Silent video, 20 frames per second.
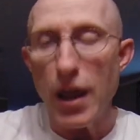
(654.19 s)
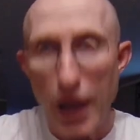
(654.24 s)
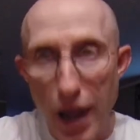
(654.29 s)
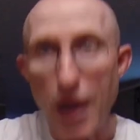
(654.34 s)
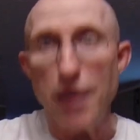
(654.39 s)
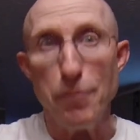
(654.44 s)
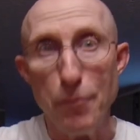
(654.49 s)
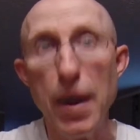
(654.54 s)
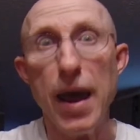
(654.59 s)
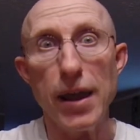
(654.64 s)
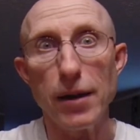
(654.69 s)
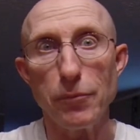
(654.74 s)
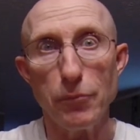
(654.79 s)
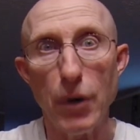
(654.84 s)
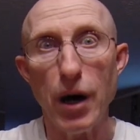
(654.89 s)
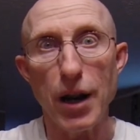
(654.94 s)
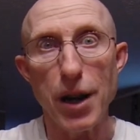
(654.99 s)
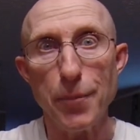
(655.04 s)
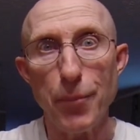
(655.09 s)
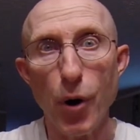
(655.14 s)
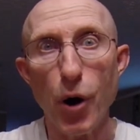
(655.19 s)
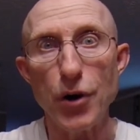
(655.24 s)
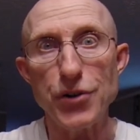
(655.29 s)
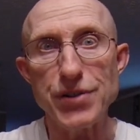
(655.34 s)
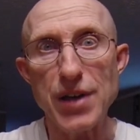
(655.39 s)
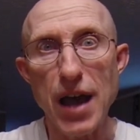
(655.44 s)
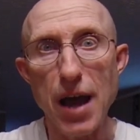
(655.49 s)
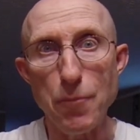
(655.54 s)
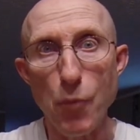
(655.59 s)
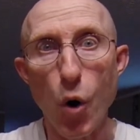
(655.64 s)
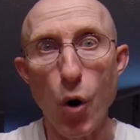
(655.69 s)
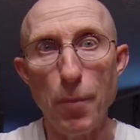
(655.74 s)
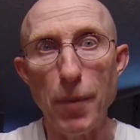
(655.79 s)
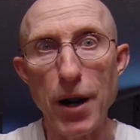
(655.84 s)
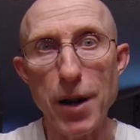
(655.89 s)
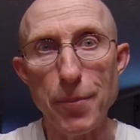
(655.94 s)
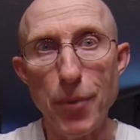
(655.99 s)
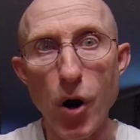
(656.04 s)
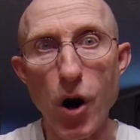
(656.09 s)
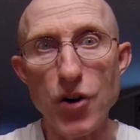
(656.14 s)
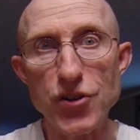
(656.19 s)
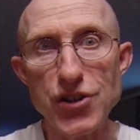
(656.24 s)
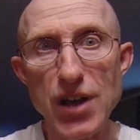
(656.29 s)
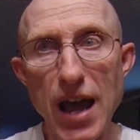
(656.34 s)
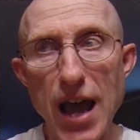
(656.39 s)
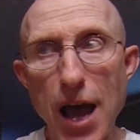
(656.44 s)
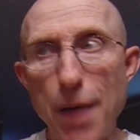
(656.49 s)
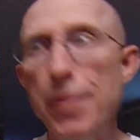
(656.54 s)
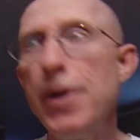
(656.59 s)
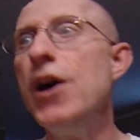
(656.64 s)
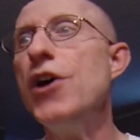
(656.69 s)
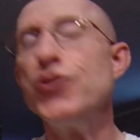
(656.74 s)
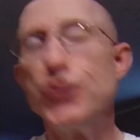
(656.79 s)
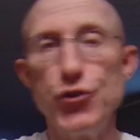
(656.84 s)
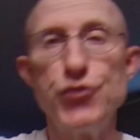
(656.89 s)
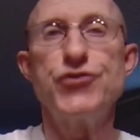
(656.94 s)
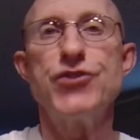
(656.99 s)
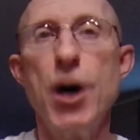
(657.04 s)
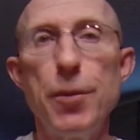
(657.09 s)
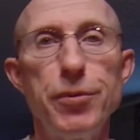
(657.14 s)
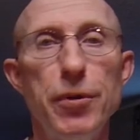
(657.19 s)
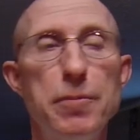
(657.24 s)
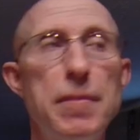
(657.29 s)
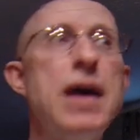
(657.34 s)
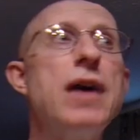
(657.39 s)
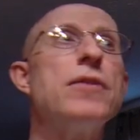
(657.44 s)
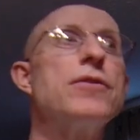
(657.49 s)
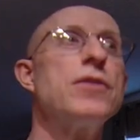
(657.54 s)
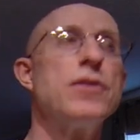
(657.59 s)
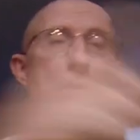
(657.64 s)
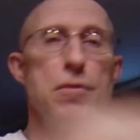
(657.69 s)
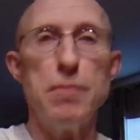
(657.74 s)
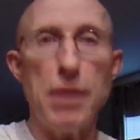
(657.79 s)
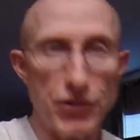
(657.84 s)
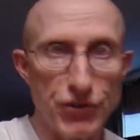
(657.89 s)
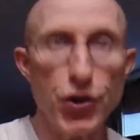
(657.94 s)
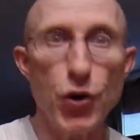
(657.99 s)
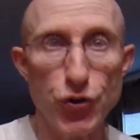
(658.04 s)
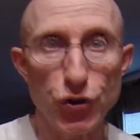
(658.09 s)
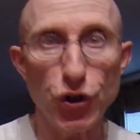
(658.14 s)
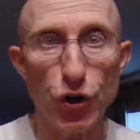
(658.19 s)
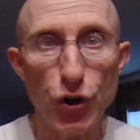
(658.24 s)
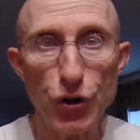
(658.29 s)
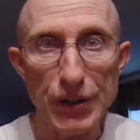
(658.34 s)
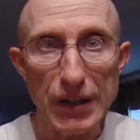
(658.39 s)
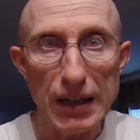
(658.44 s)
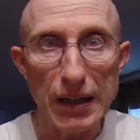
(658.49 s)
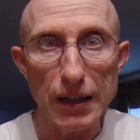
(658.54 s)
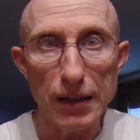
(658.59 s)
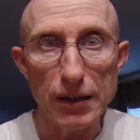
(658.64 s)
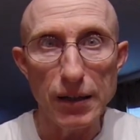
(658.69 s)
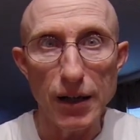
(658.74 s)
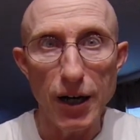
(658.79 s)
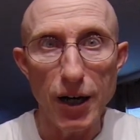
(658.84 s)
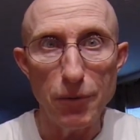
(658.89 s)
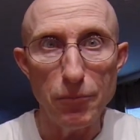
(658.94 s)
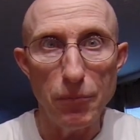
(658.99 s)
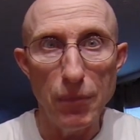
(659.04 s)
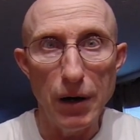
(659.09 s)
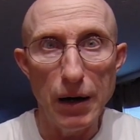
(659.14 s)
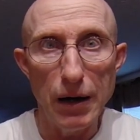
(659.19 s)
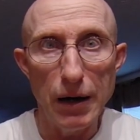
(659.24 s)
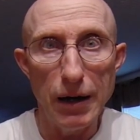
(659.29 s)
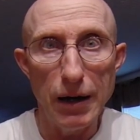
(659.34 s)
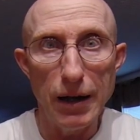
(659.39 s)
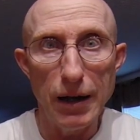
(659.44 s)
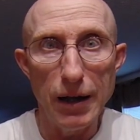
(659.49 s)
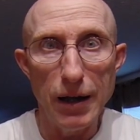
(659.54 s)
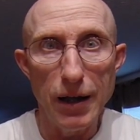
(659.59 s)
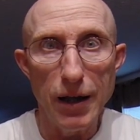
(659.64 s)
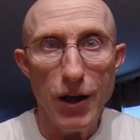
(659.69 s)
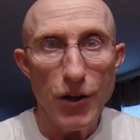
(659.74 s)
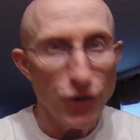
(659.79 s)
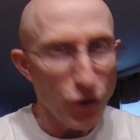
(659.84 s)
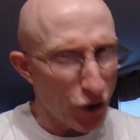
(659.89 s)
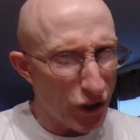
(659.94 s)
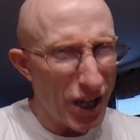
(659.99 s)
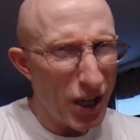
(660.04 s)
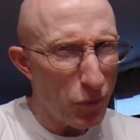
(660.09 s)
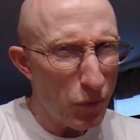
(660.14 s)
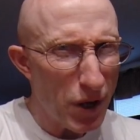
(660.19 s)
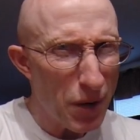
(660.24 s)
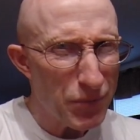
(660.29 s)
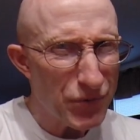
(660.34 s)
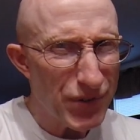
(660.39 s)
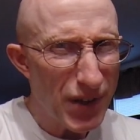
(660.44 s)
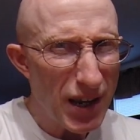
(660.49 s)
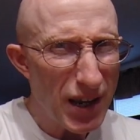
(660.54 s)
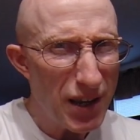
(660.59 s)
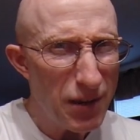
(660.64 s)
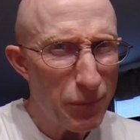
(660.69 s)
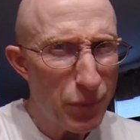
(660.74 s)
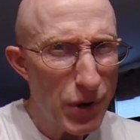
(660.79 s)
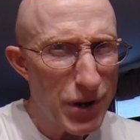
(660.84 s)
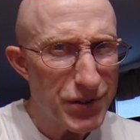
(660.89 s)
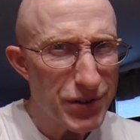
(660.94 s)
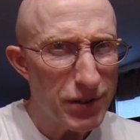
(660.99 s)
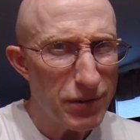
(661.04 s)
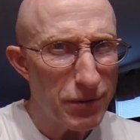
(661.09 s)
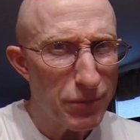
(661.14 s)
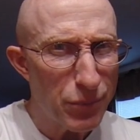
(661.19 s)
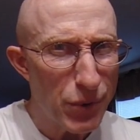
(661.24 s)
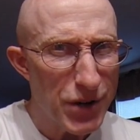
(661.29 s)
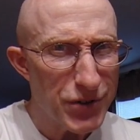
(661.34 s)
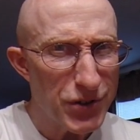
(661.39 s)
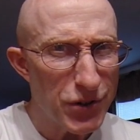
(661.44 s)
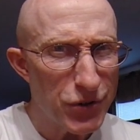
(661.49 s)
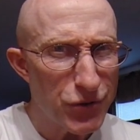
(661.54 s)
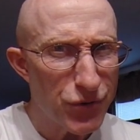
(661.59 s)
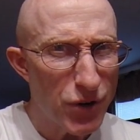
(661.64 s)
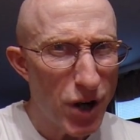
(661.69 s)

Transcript: make money part-time, more money part-time to supplement my Social Security income. So you get what I'm saying, President